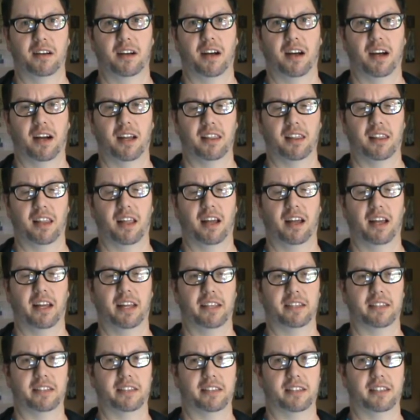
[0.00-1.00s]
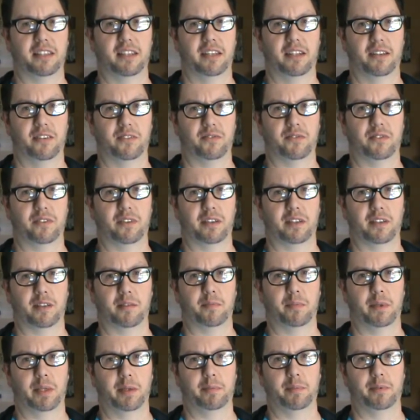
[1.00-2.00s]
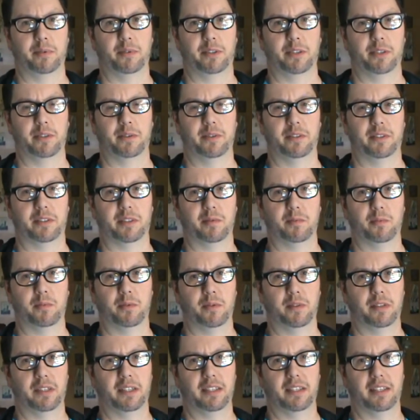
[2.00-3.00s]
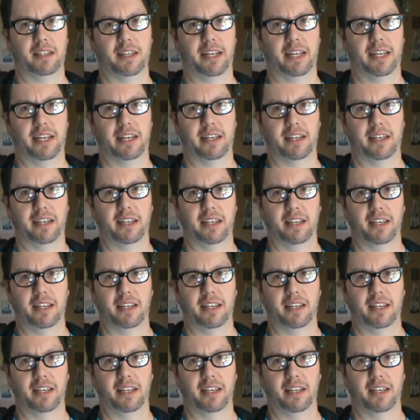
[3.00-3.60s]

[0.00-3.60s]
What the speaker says: a lot of people do at some point, and